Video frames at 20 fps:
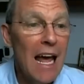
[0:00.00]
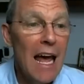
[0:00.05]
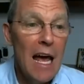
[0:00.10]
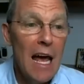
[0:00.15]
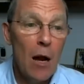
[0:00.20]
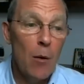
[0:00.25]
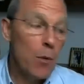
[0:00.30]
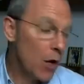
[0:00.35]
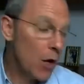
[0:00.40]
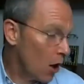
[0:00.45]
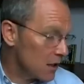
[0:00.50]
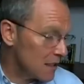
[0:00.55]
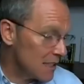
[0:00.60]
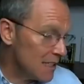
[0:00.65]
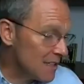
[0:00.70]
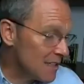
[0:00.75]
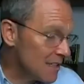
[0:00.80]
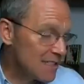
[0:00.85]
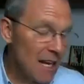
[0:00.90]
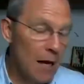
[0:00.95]
And we all need
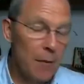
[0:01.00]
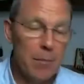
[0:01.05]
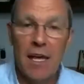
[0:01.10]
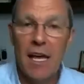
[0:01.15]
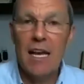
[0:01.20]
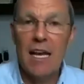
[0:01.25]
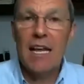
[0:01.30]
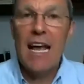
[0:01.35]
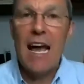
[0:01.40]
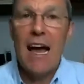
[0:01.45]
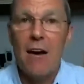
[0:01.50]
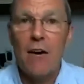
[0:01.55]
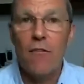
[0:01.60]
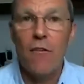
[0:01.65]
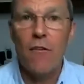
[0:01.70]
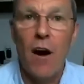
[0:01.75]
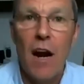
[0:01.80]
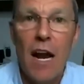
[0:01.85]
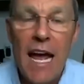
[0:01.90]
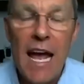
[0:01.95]
to stop getting out of
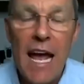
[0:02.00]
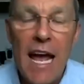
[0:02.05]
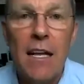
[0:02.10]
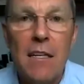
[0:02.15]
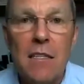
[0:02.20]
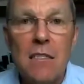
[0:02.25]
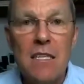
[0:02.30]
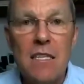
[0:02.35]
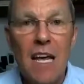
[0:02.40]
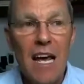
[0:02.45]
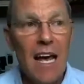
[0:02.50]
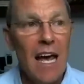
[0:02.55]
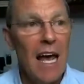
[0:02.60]
our heads